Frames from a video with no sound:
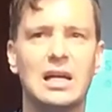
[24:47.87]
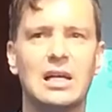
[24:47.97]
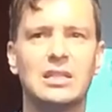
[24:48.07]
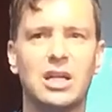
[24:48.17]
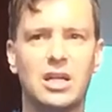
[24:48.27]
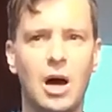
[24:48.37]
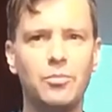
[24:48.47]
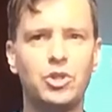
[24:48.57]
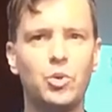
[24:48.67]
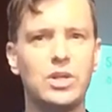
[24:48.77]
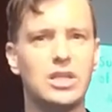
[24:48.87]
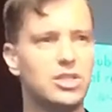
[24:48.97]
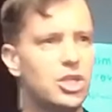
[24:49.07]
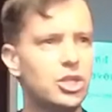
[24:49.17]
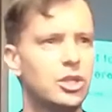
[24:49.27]
to come to a
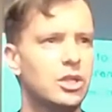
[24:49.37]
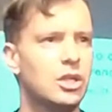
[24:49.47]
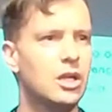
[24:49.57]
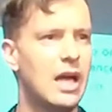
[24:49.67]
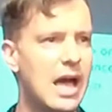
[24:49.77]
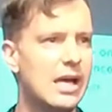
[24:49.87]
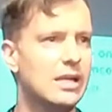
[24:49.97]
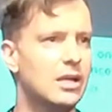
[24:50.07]
decision head